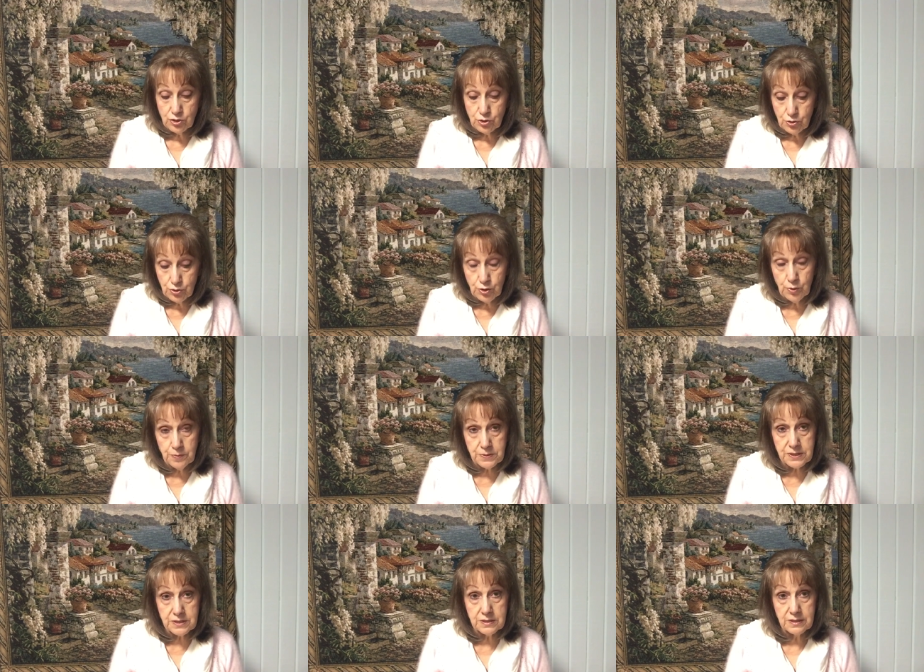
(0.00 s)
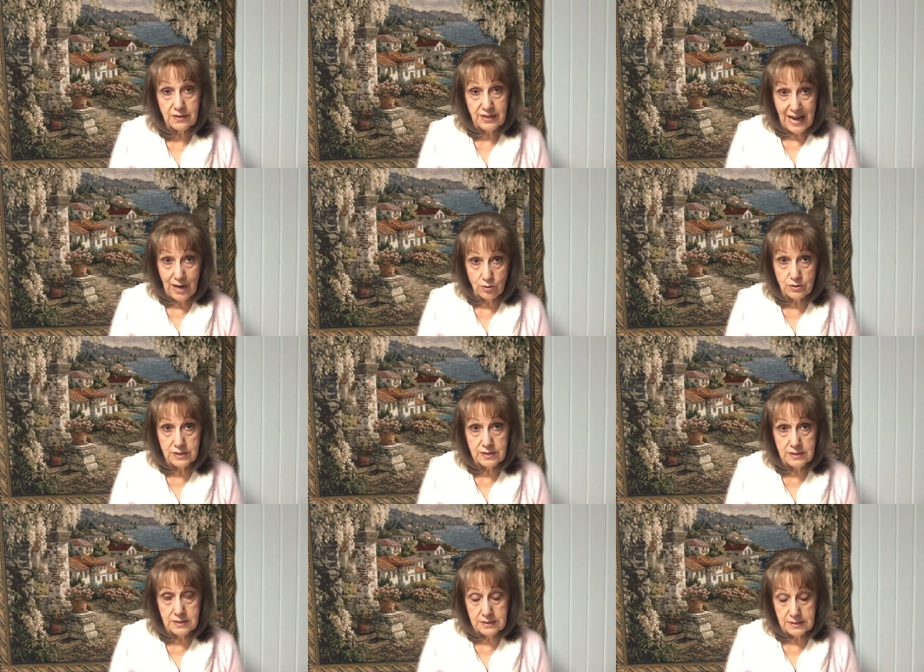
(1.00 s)
troops,
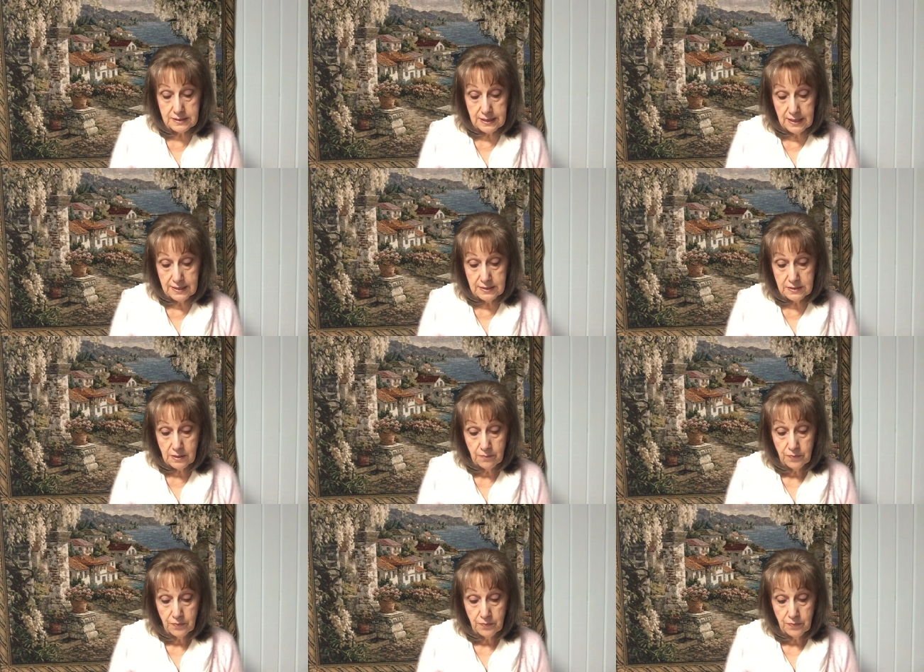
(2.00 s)
thousands it says,